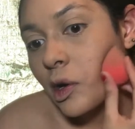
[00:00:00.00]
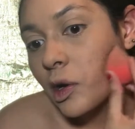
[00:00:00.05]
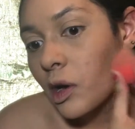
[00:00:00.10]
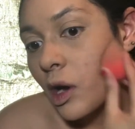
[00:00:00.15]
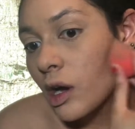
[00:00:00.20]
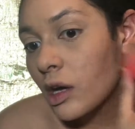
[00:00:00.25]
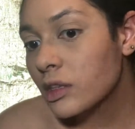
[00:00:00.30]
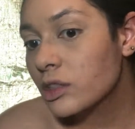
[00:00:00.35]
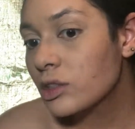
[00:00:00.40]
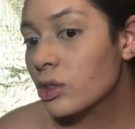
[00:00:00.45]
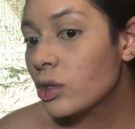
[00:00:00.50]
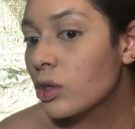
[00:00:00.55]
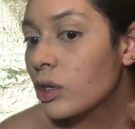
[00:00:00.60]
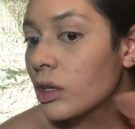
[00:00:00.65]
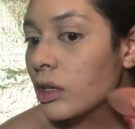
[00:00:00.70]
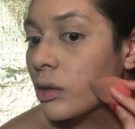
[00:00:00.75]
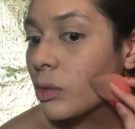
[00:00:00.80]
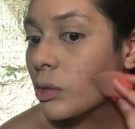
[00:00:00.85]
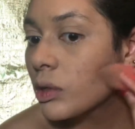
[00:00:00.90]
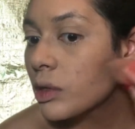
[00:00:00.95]

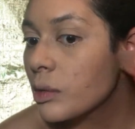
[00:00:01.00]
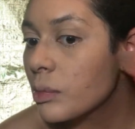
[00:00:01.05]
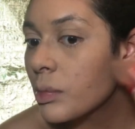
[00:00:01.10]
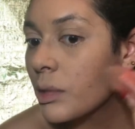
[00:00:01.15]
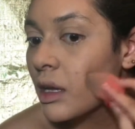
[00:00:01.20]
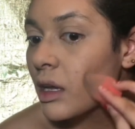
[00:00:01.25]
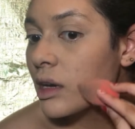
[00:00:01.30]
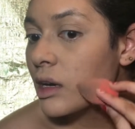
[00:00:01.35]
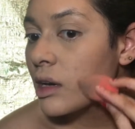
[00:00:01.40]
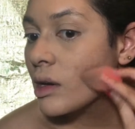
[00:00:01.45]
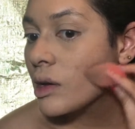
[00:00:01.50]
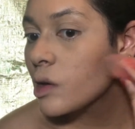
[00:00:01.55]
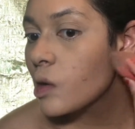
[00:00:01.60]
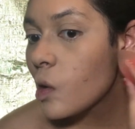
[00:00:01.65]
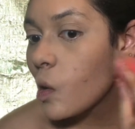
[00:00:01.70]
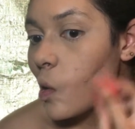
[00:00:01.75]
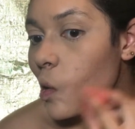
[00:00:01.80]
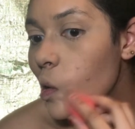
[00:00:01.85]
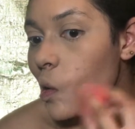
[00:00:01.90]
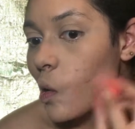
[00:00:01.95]
contour would have been
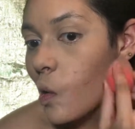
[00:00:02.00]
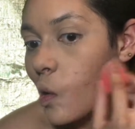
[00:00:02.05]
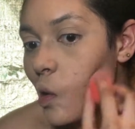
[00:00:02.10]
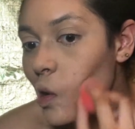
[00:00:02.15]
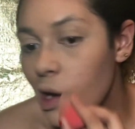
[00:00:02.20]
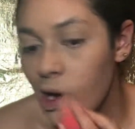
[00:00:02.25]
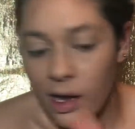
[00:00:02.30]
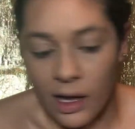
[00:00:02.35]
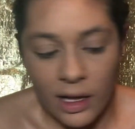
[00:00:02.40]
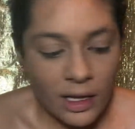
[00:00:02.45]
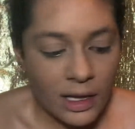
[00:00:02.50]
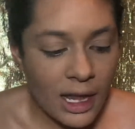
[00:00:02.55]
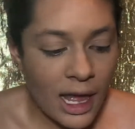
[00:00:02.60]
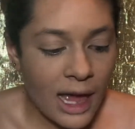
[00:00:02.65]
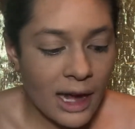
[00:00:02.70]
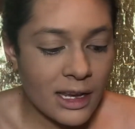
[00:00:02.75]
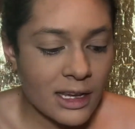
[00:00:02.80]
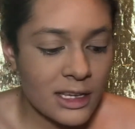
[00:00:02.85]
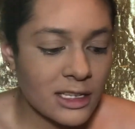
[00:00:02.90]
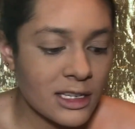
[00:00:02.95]
a
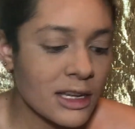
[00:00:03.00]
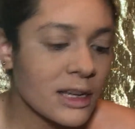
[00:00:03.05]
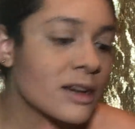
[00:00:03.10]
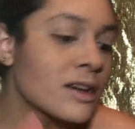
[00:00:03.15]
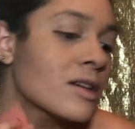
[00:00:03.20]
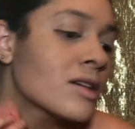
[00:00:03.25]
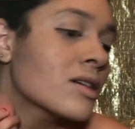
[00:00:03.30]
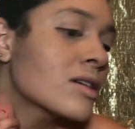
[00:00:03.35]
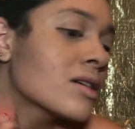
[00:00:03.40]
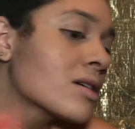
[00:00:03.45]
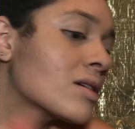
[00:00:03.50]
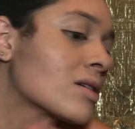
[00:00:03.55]
lot easier